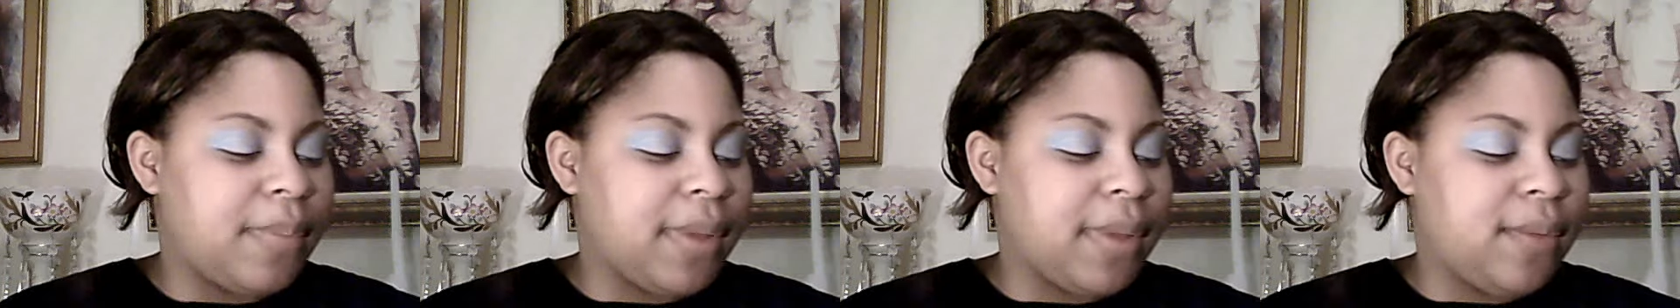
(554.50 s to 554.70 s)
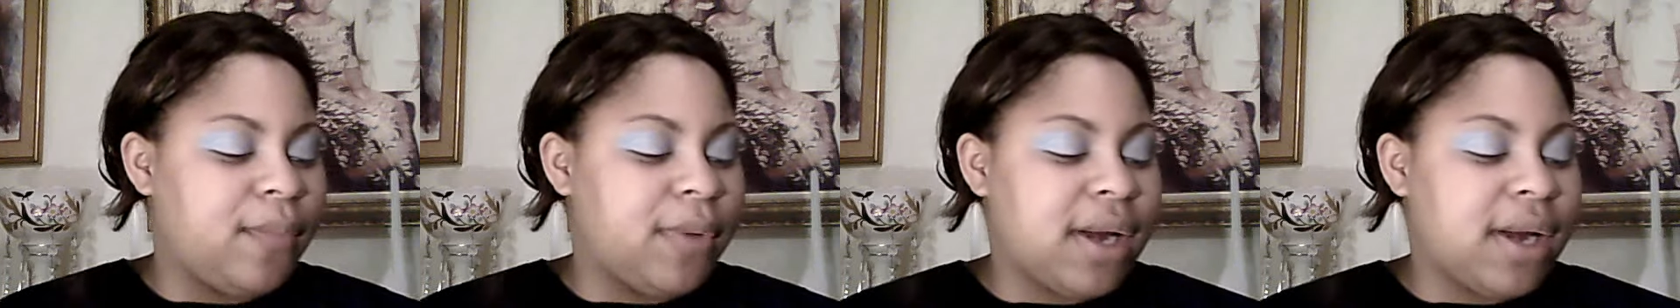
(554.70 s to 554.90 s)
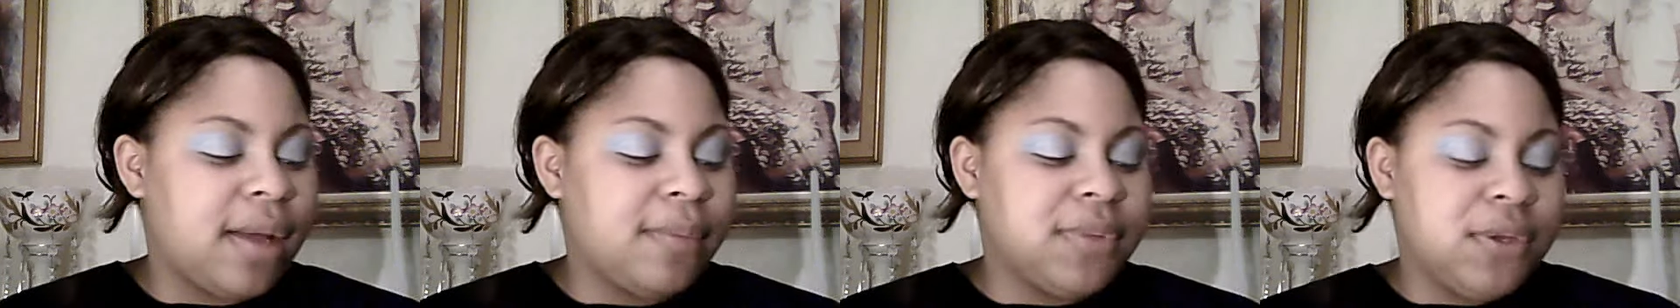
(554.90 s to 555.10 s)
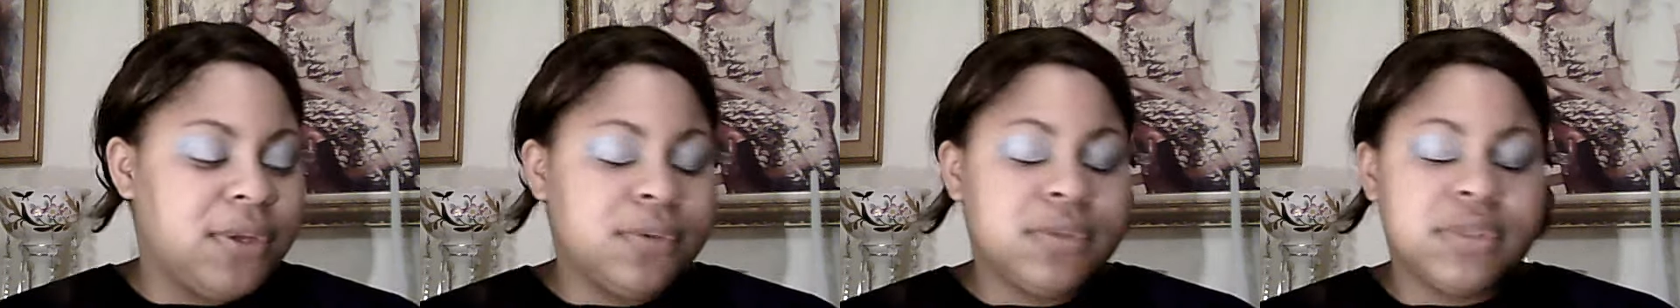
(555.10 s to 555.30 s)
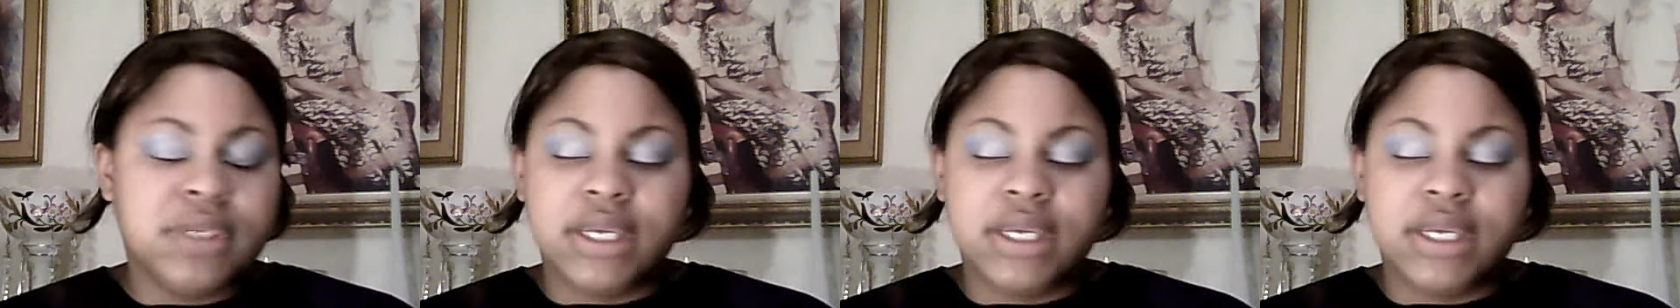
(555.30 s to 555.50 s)
And what I'm
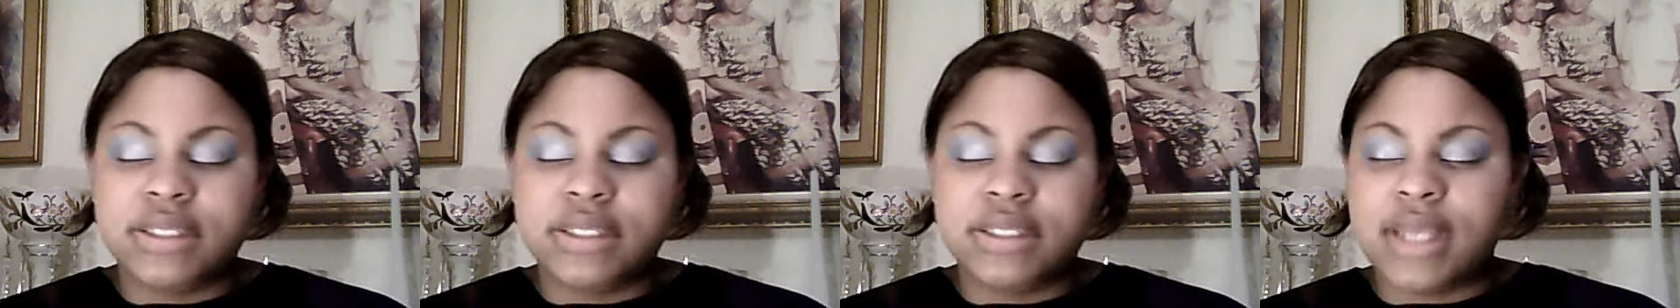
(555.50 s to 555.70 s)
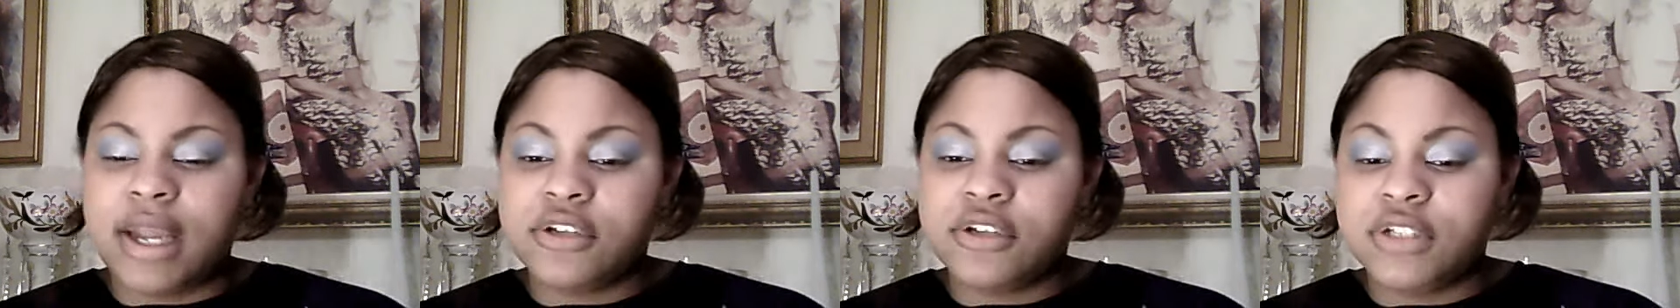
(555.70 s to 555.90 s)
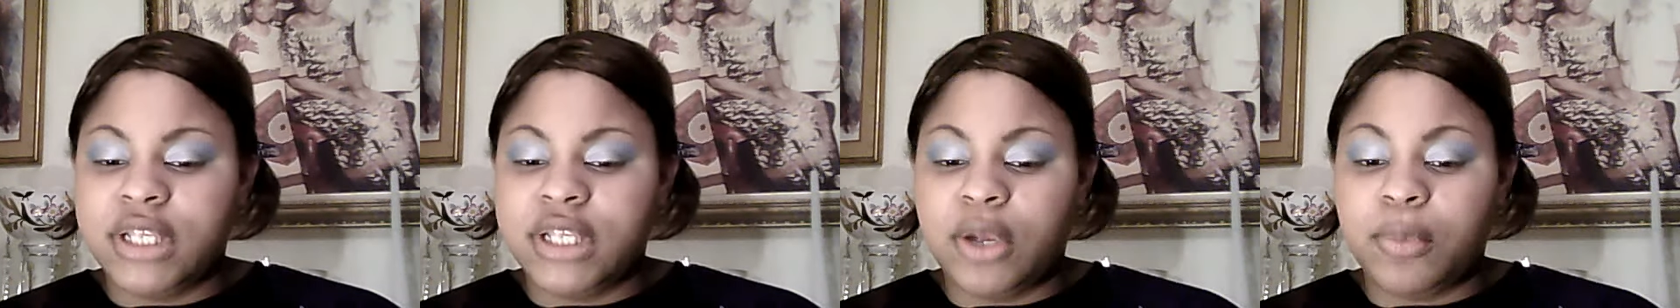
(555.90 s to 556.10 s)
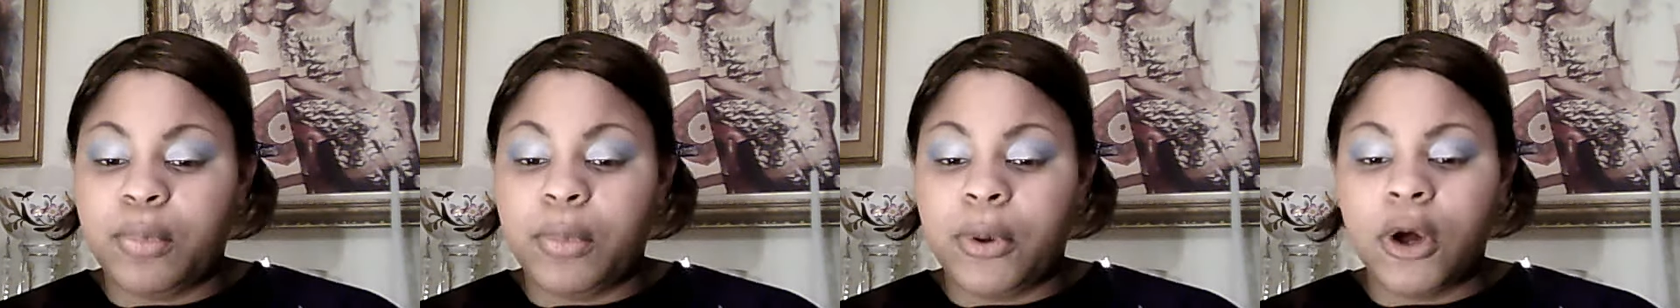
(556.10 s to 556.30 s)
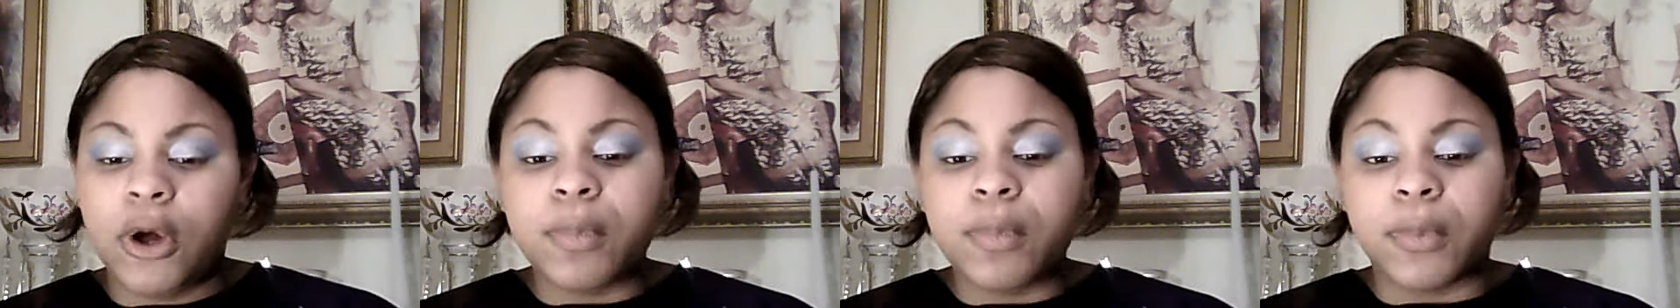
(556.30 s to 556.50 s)
using is actually a
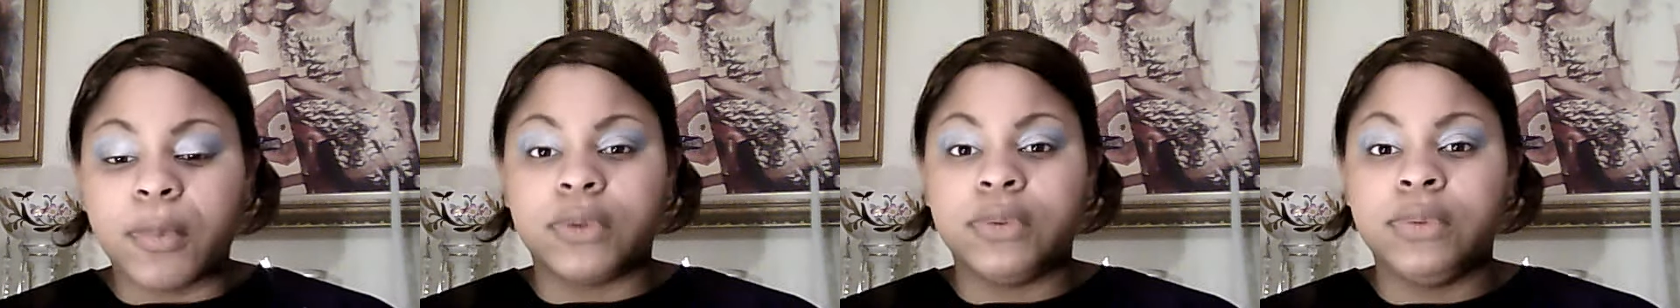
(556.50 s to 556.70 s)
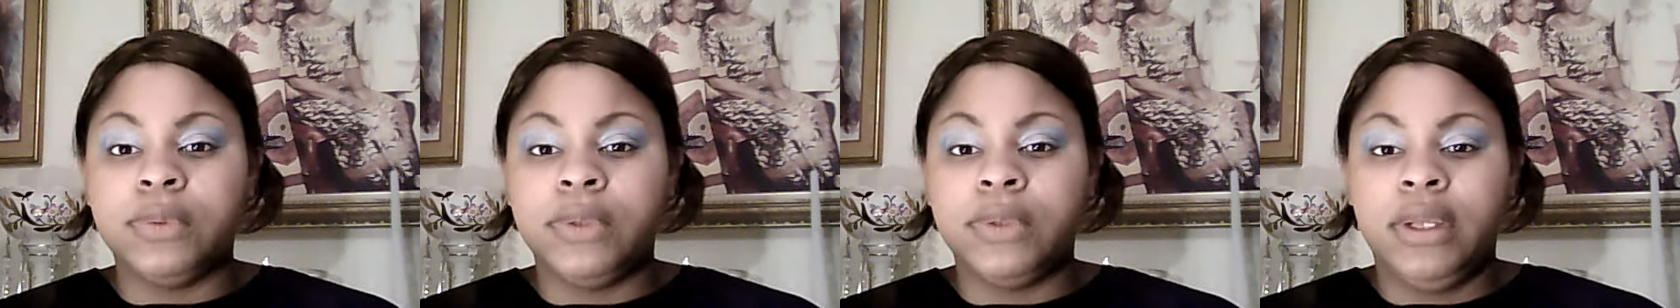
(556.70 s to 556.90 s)
purple.